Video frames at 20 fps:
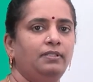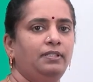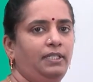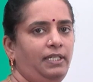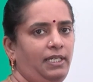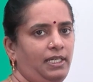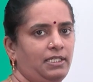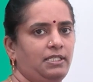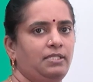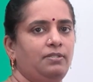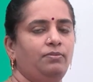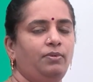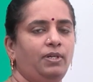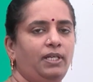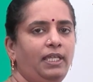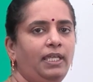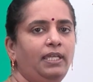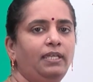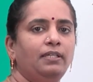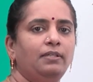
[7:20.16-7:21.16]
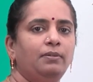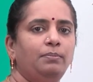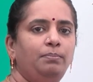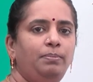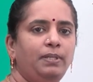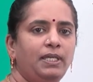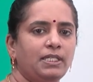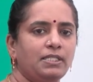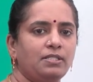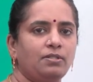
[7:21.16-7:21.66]
Yes, only
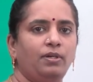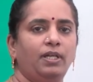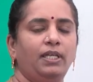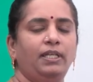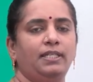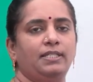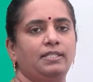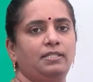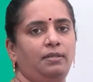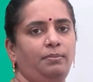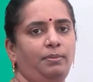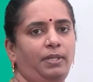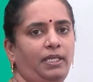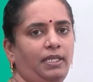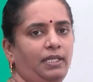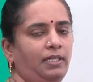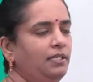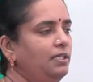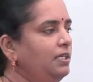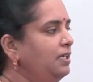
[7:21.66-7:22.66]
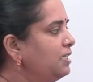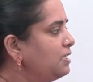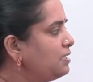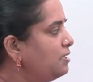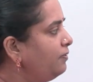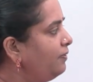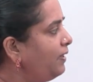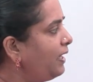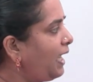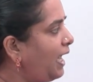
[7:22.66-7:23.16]
b square is remaining.
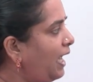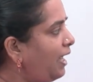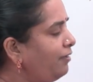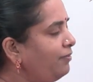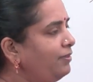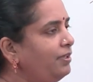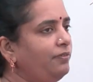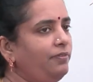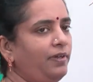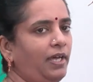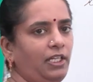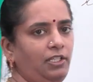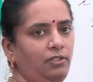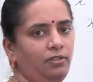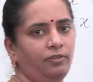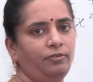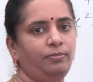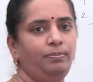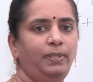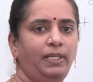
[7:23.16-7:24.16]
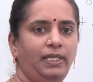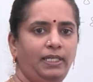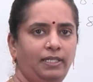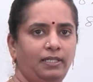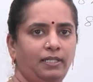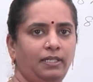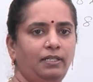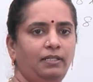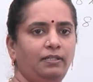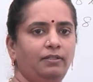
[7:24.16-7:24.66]
So, we have the value of b
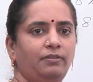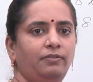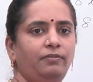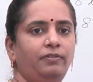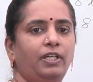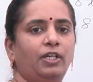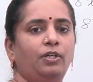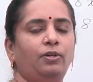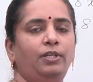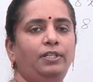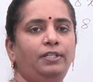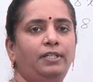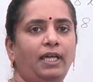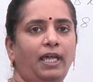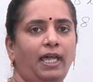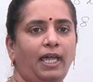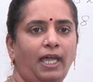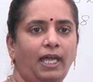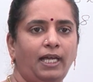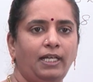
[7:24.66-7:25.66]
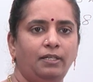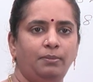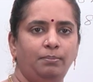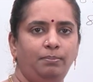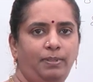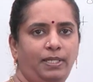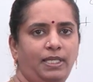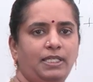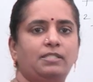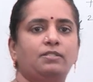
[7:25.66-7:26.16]
here. We are going to add
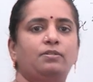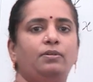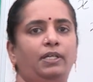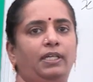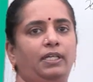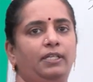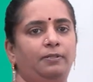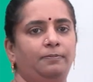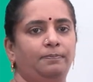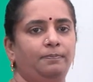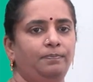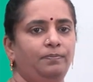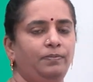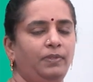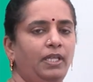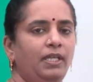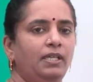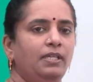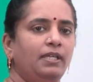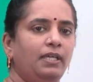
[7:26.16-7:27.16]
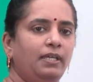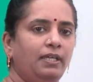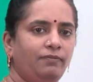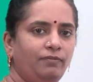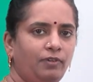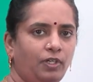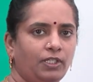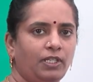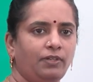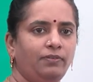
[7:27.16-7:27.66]
b square.
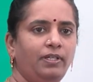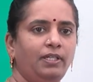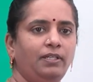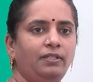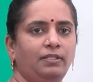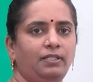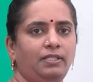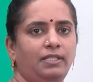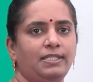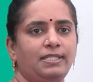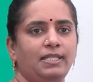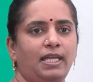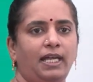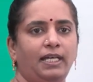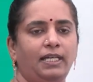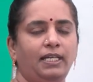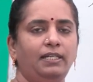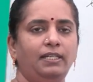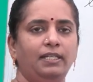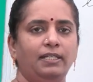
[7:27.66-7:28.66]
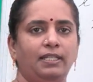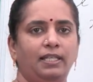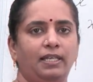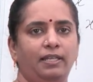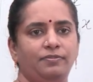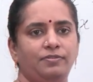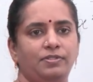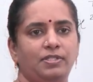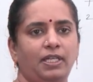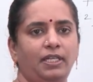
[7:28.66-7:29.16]
Whatever is added in the
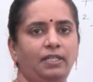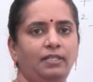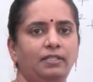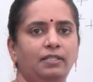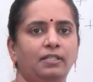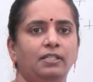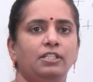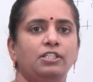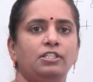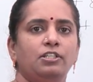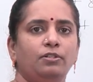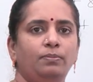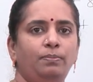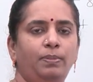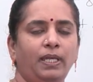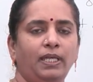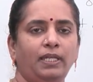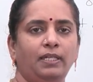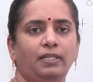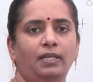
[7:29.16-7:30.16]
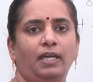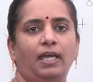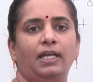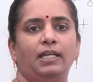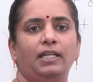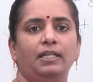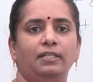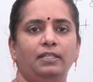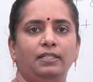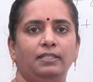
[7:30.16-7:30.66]
left side should be
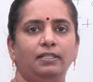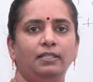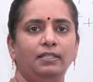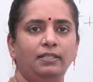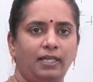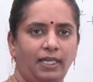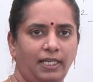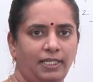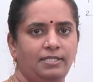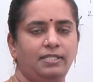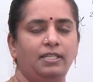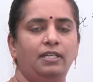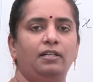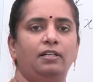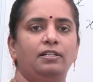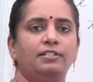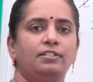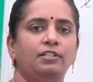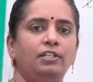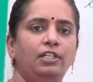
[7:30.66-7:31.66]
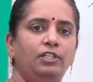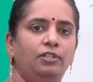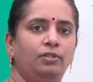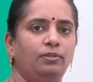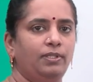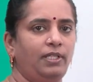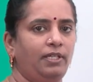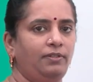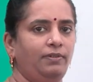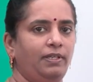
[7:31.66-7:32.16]
added in the right side also, you
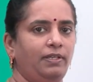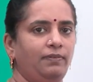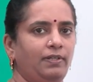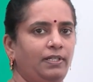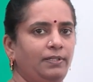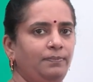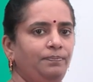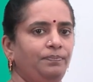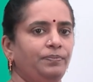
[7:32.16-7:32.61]
know that very well.